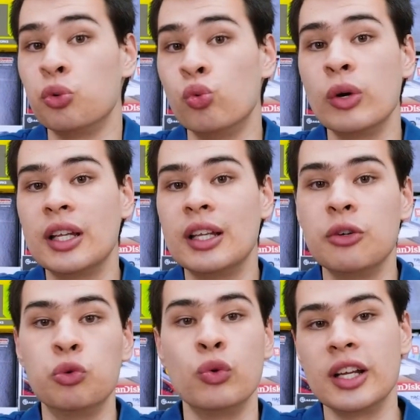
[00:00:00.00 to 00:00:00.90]

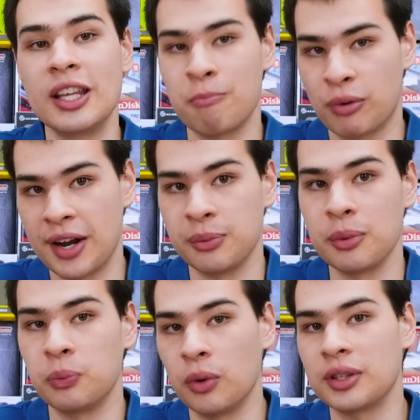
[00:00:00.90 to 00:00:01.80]
really, really impressed
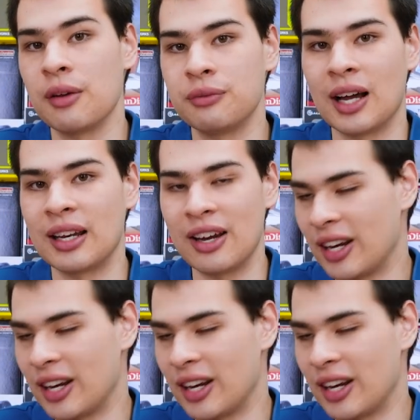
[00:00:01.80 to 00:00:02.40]
with what they've done here.